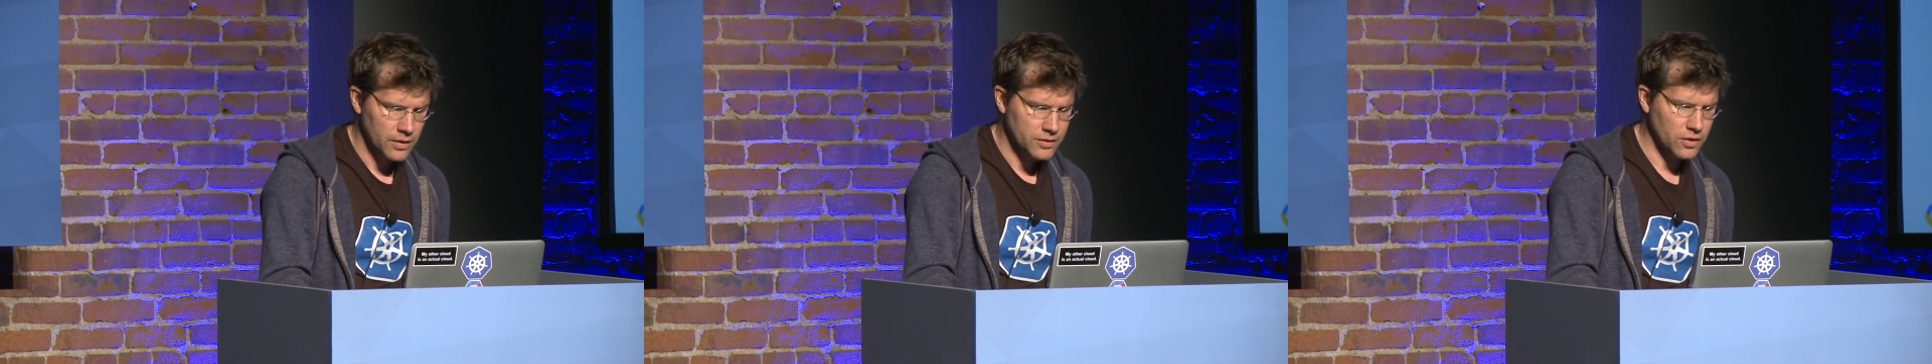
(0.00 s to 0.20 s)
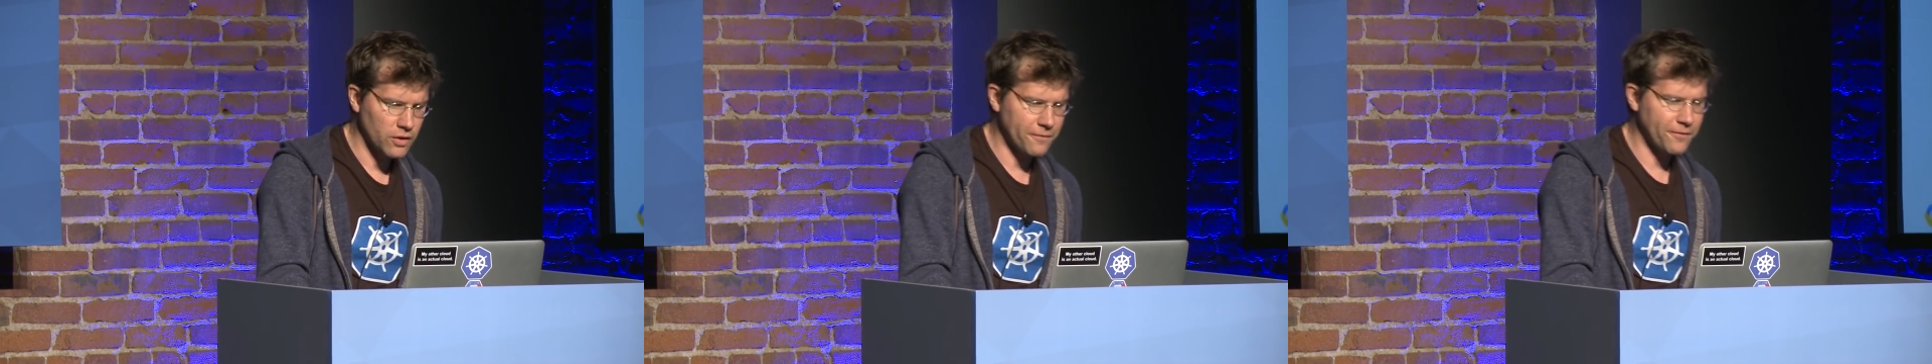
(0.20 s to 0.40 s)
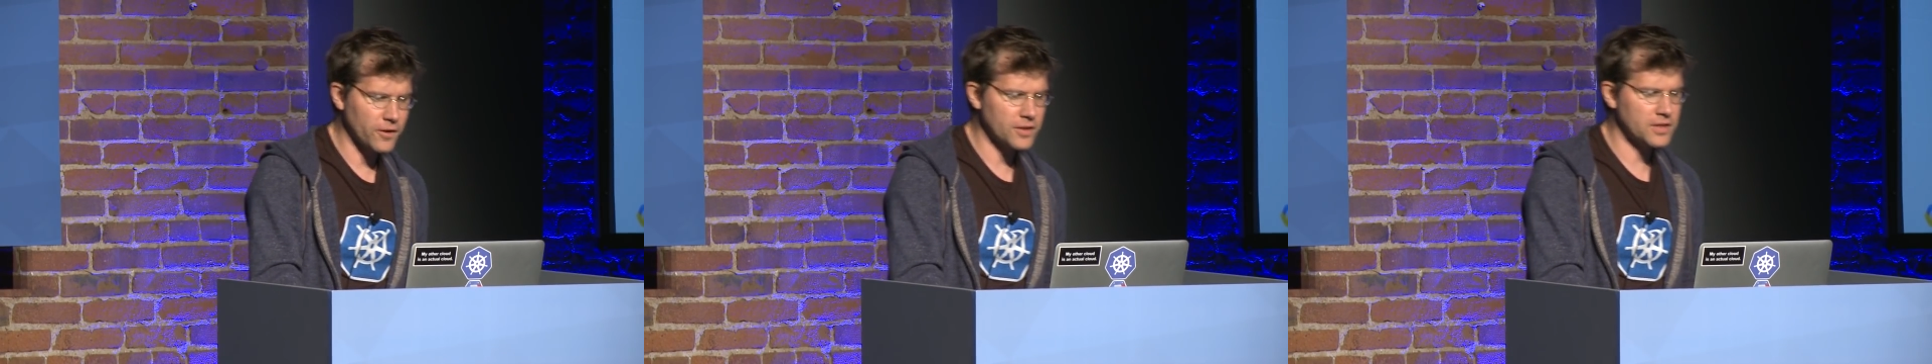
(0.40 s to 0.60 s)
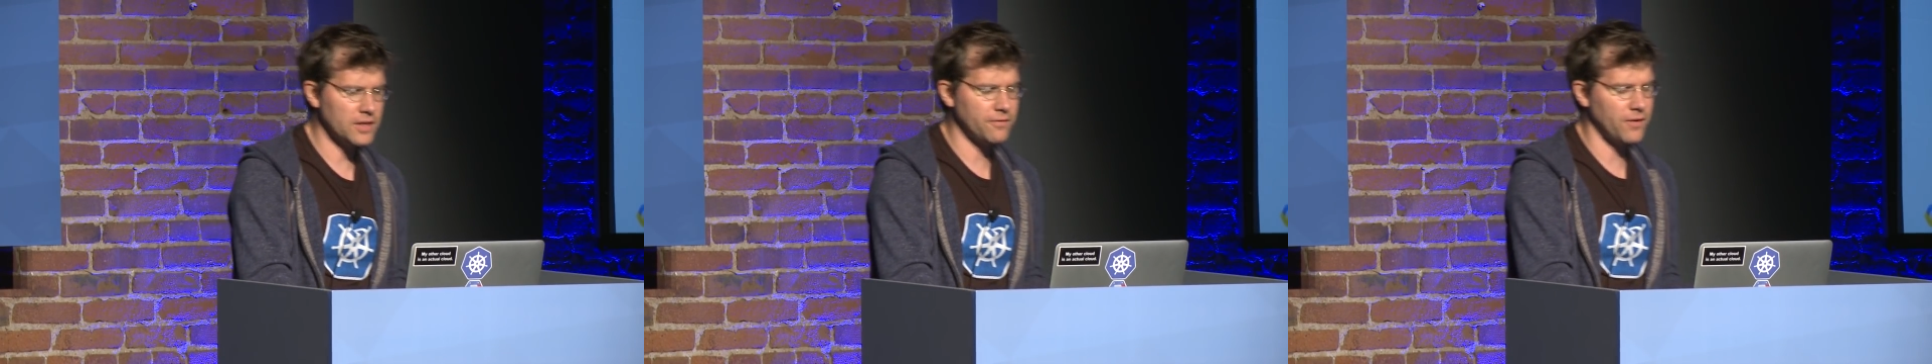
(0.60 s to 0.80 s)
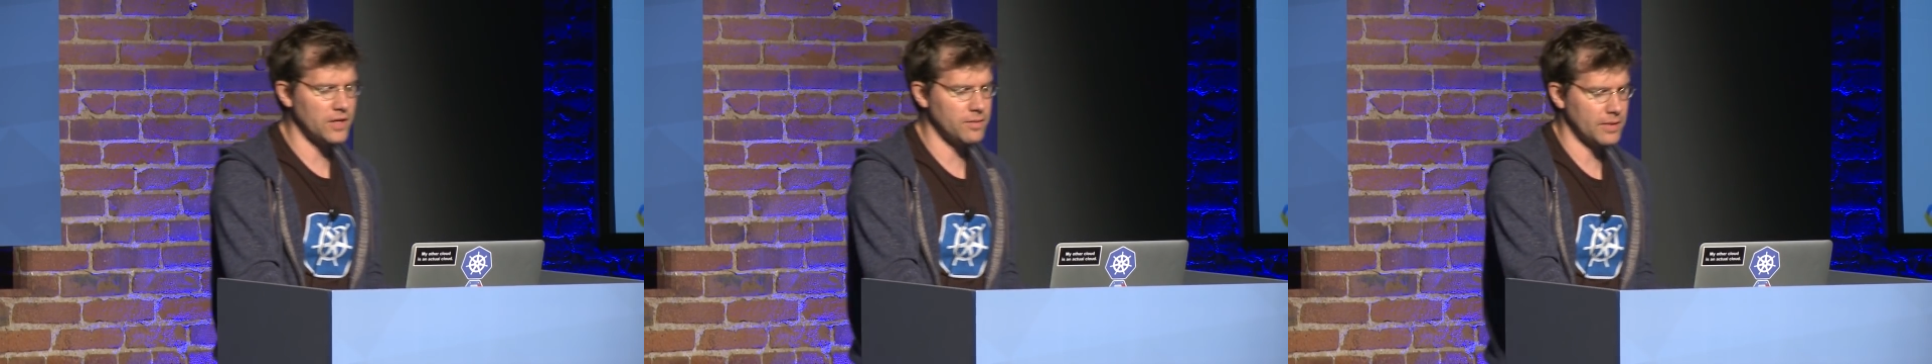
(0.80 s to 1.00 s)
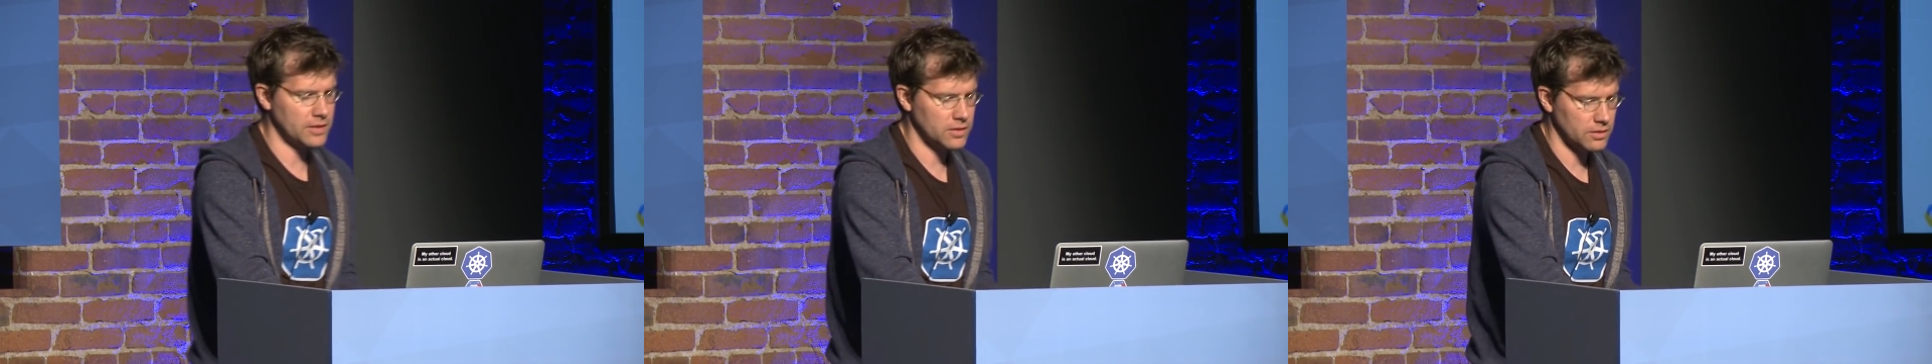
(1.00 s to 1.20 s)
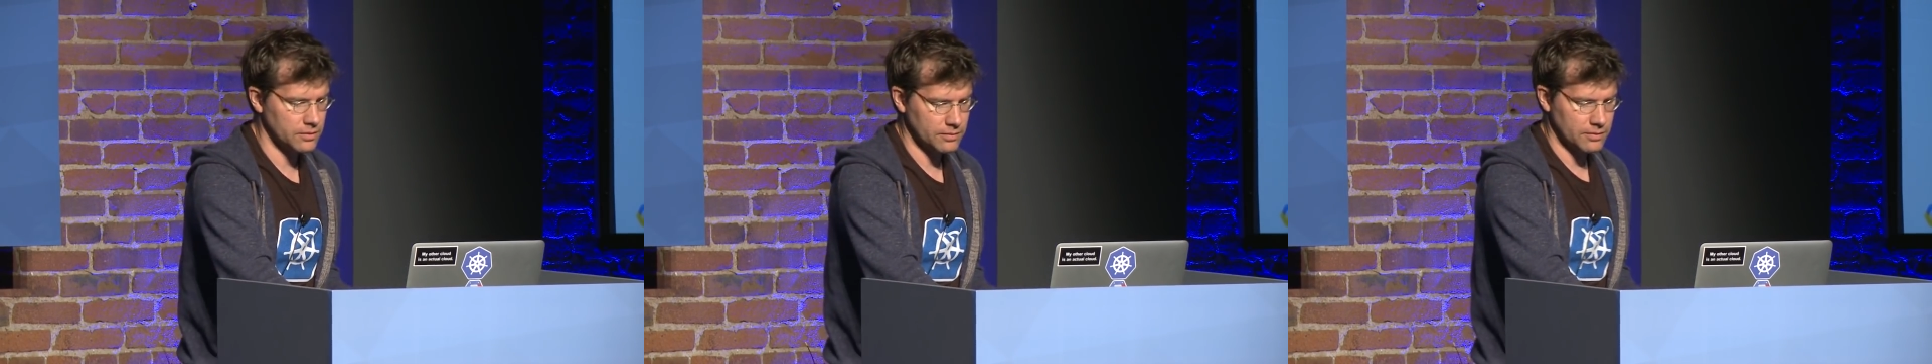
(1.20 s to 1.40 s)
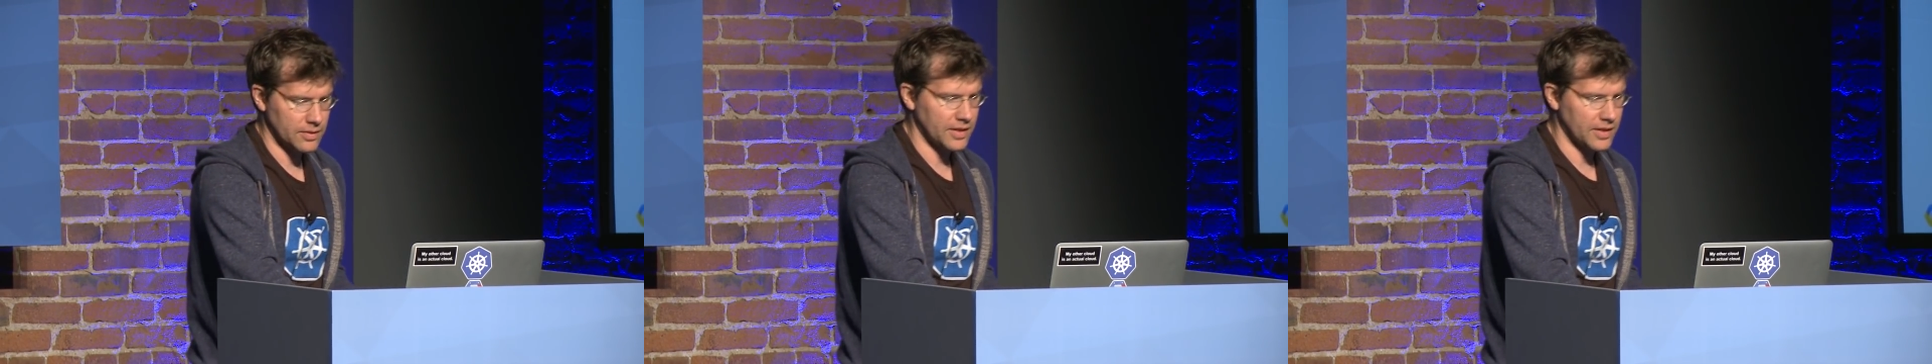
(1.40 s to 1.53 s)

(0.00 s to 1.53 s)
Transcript: So the first and fundamental,